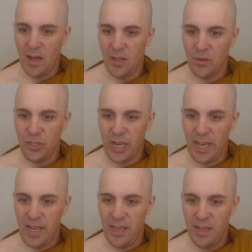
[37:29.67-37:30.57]
hello,
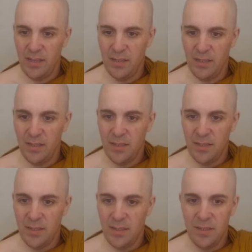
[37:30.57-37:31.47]
Jay.
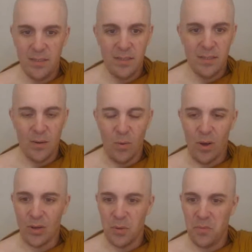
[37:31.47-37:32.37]

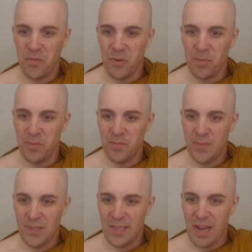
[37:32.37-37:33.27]
Welcome from
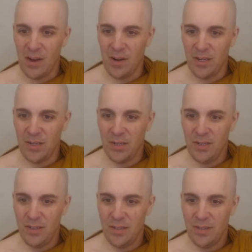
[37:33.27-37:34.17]
down under.